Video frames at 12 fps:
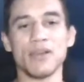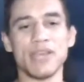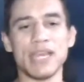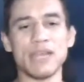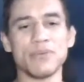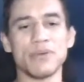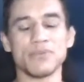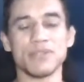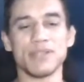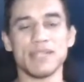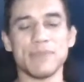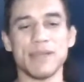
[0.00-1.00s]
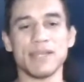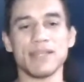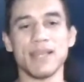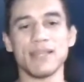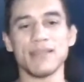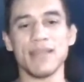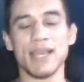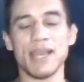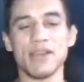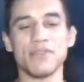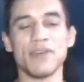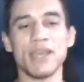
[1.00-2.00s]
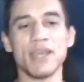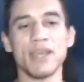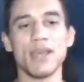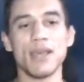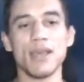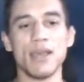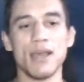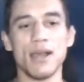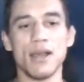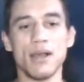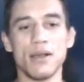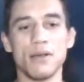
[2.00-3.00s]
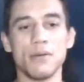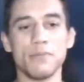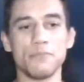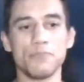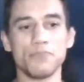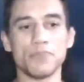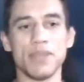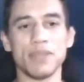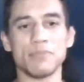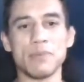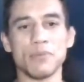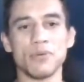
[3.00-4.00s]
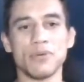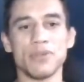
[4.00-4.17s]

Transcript: I don't think anyone was expecting that kind of fight. I think people were